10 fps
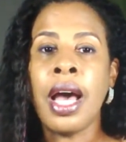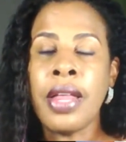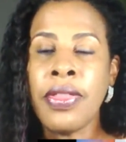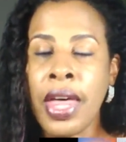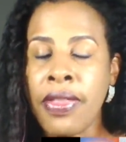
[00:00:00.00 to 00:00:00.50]

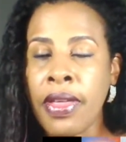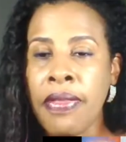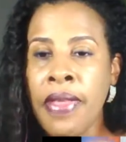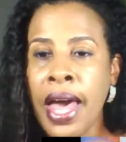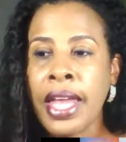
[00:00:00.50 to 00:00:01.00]

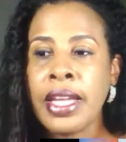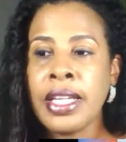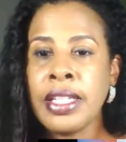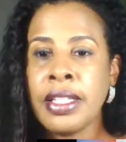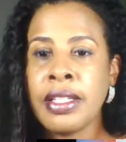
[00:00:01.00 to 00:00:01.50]
That
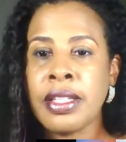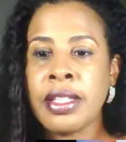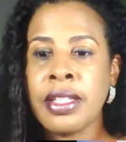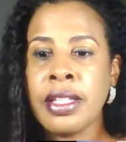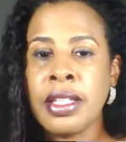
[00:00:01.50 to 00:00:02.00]

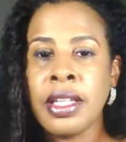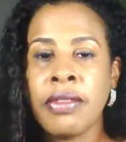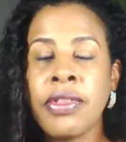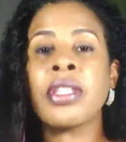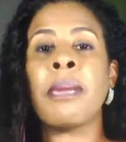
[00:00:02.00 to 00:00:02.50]
is,
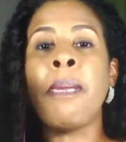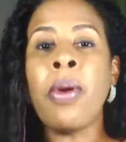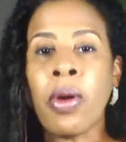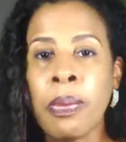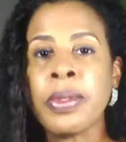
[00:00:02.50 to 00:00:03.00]
if there's a
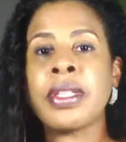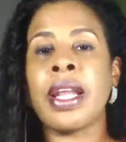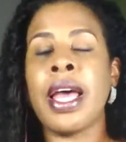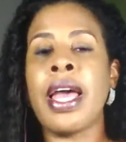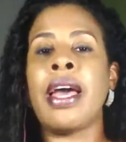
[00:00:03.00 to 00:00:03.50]
purpose that
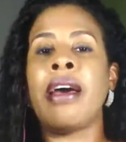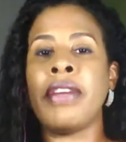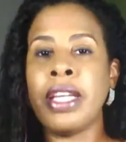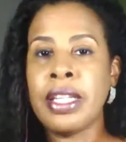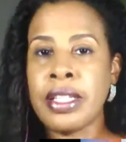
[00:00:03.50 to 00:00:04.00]
I have,
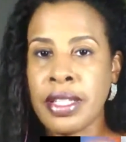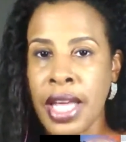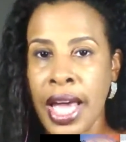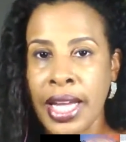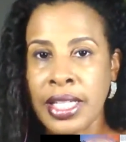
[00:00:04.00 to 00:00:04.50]
it is
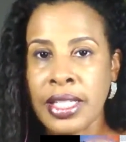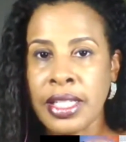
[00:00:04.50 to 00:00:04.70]
that.